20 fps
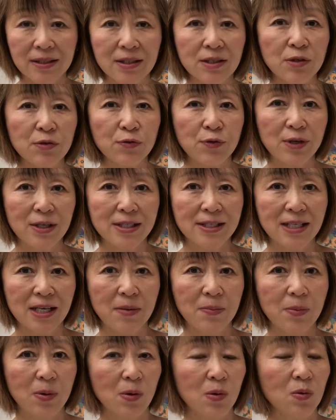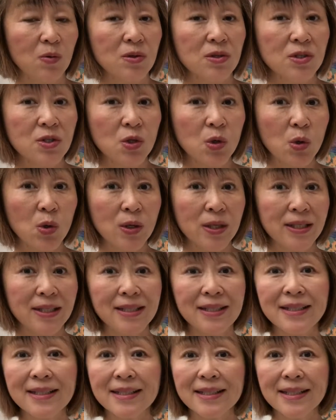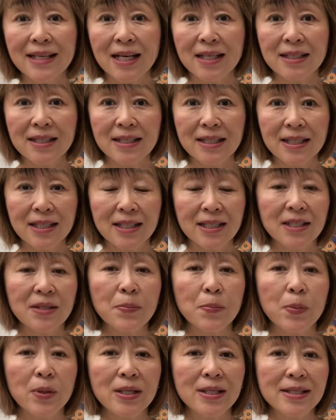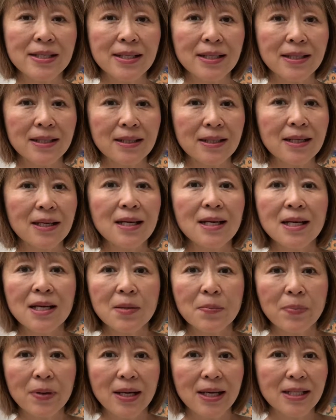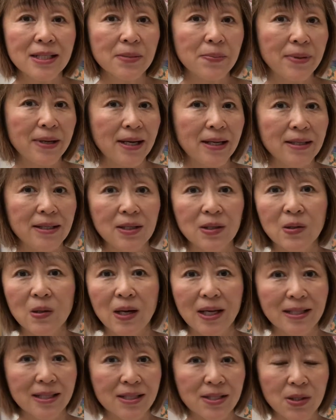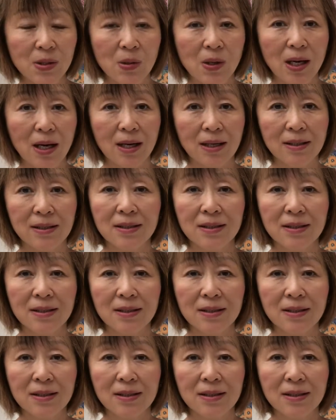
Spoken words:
For example, sewing, gardening, painting, play the piano, and so on.